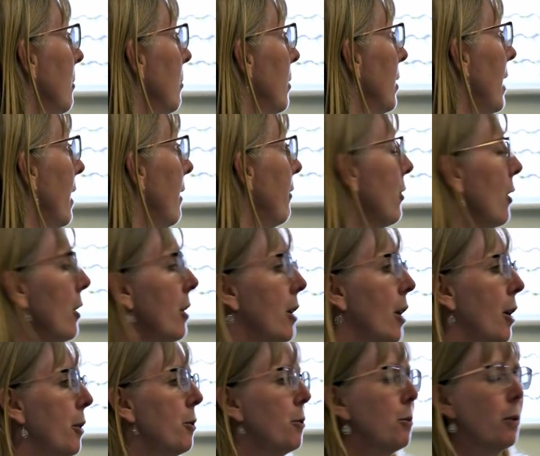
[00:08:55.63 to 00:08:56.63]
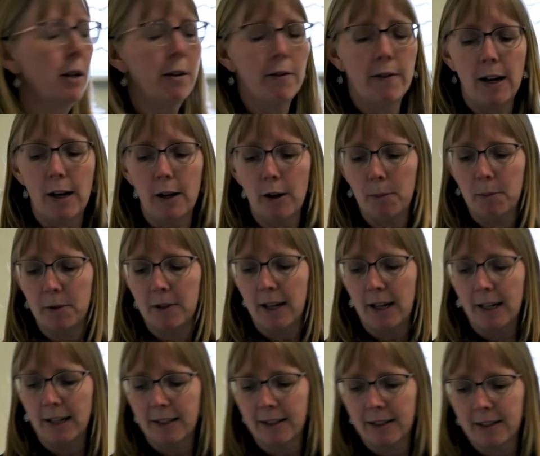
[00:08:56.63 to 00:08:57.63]
But they've got host one of our hub
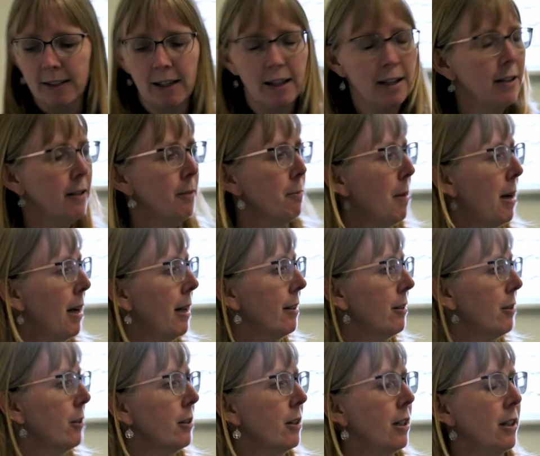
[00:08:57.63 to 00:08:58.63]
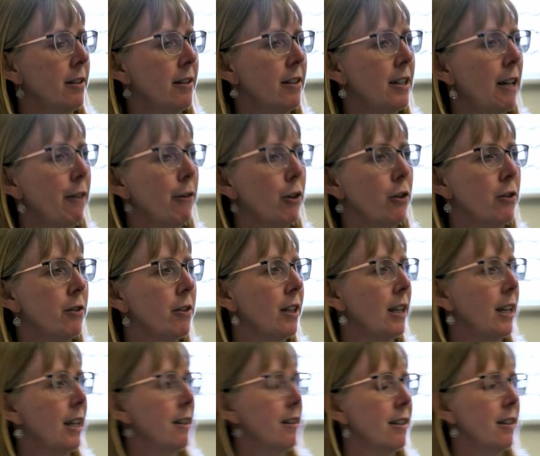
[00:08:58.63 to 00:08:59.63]
sites, and Matt and Steve Hunt are
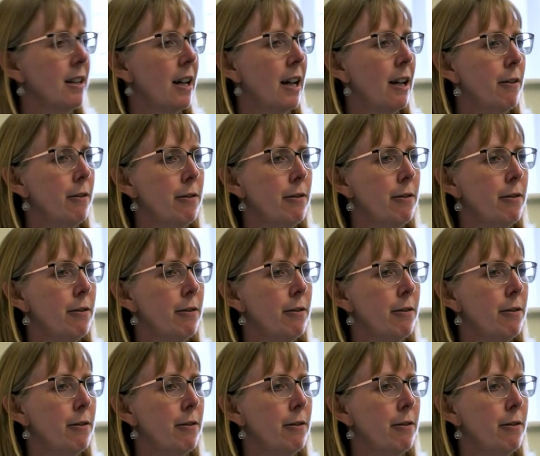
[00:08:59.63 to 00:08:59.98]
here today